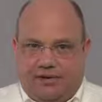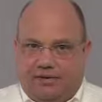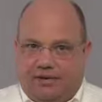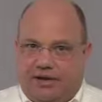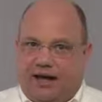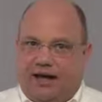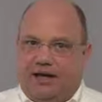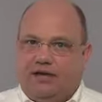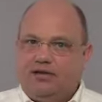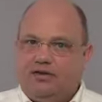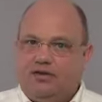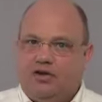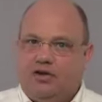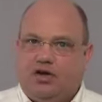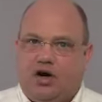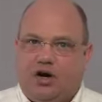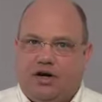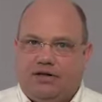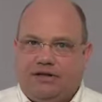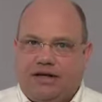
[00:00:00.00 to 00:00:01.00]
The necklace had
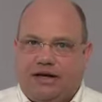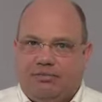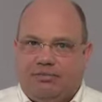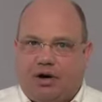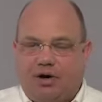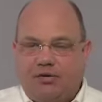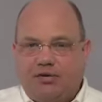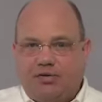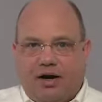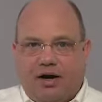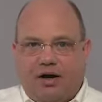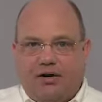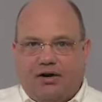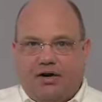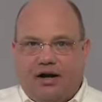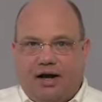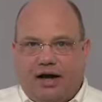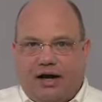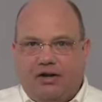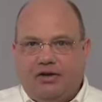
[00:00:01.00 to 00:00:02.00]
cost Aunt Martha
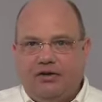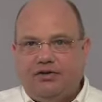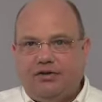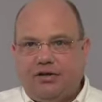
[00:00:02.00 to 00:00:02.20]
$100,